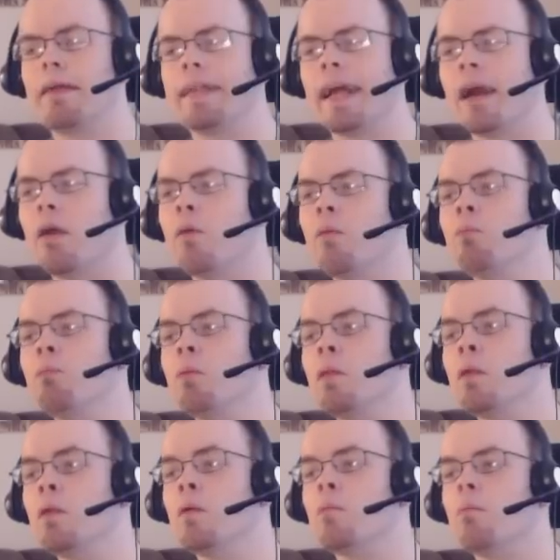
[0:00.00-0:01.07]
right now,
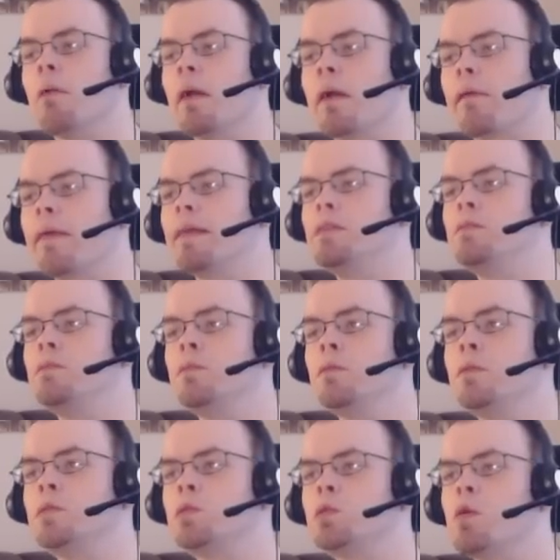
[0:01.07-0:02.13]
but great
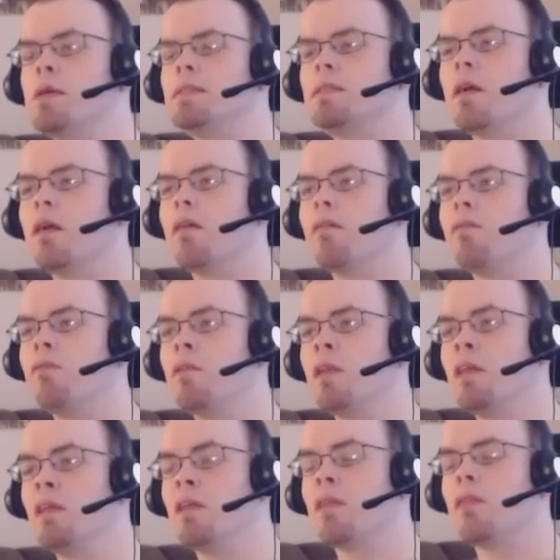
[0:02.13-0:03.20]
choice of
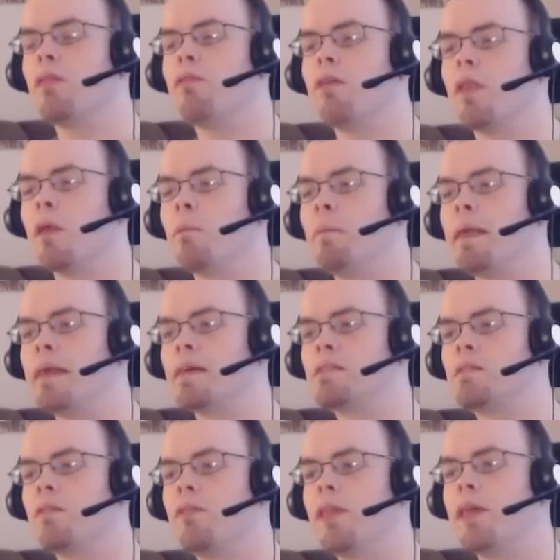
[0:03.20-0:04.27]
the villain
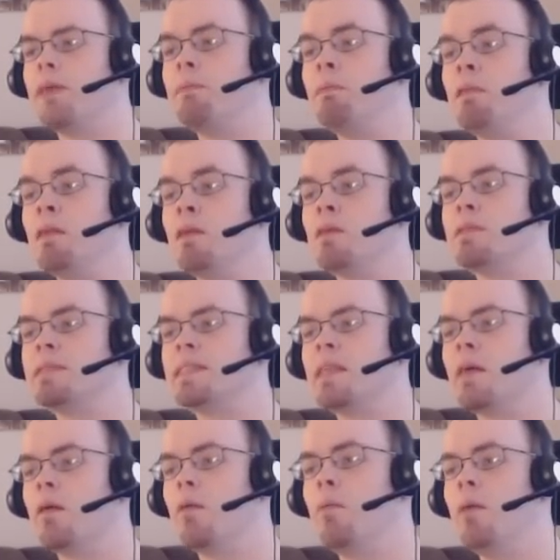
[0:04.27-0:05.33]
because of the
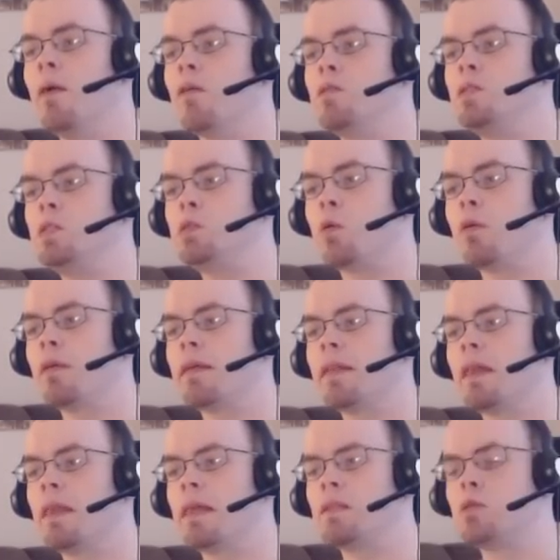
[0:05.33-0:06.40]
slow build story
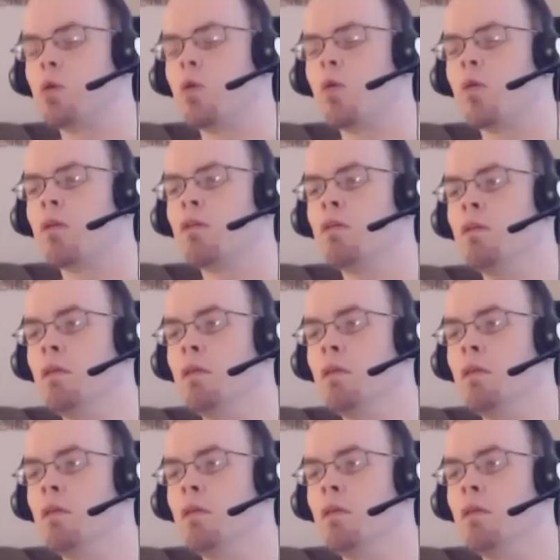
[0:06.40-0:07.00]
that they told